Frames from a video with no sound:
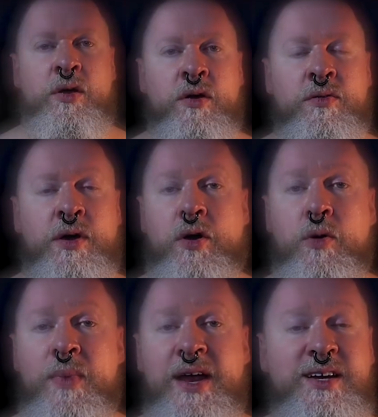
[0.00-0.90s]
There are
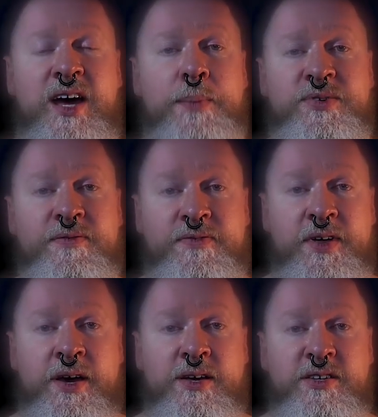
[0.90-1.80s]
many types of
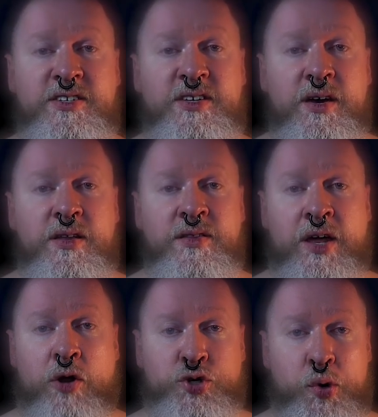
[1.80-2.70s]
things that
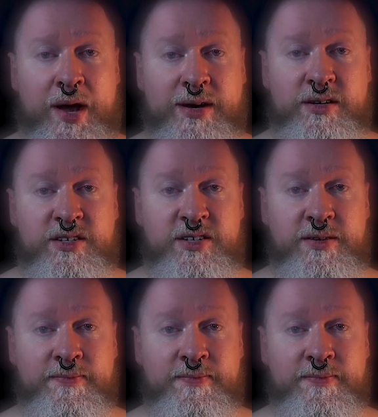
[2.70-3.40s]
are trends.